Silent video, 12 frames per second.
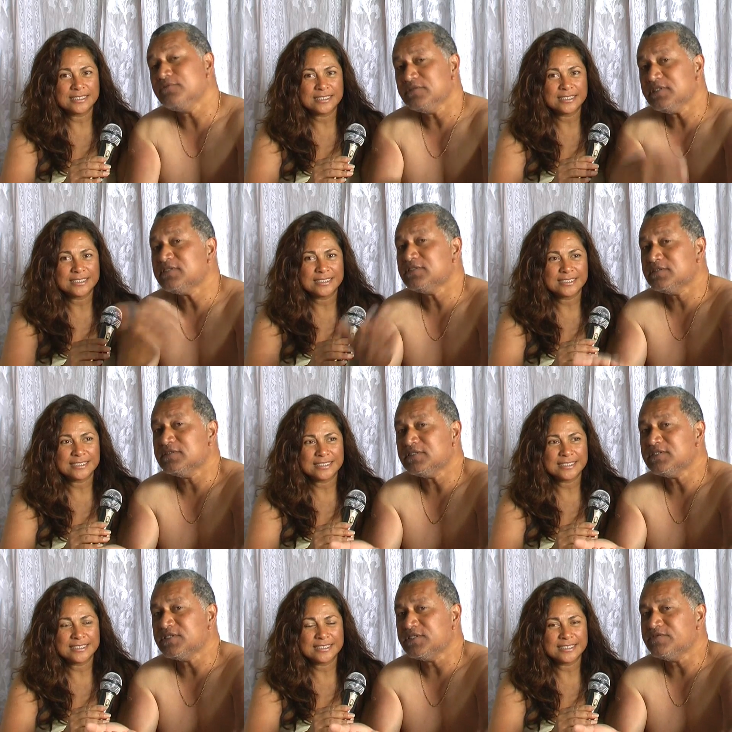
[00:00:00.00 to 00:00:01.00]
Speaker 1: call this this
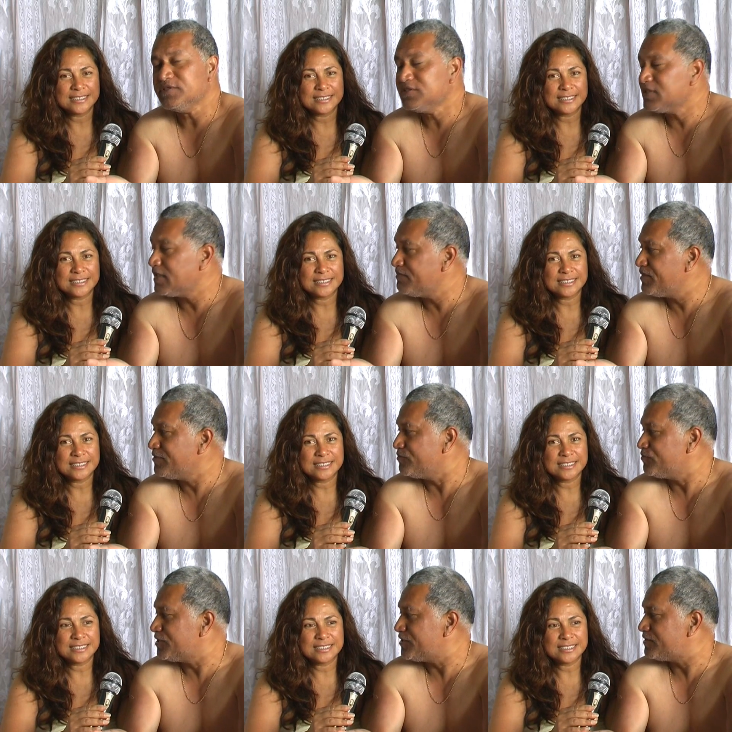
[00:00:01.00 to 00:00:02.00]
series uh,
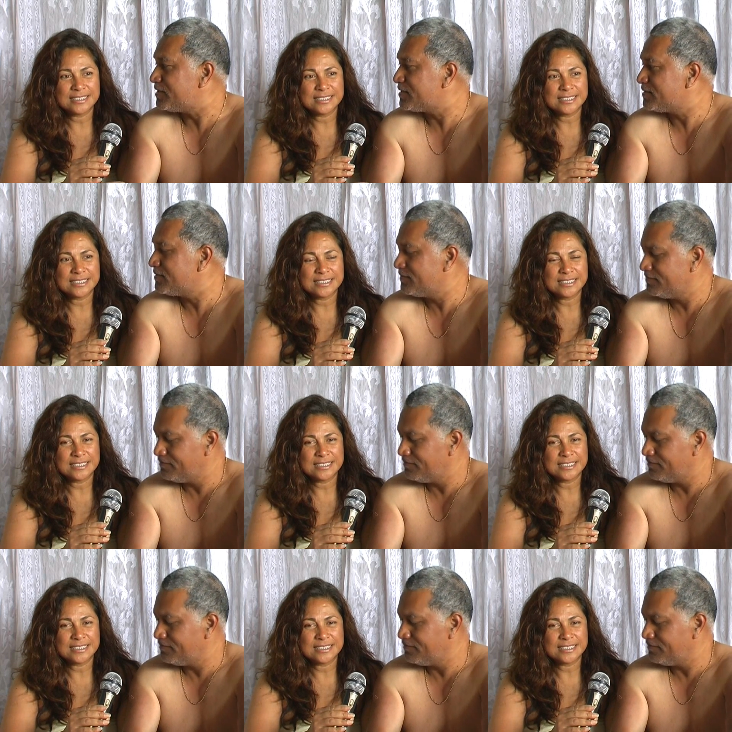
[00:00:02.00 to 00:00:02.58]
bedroom series.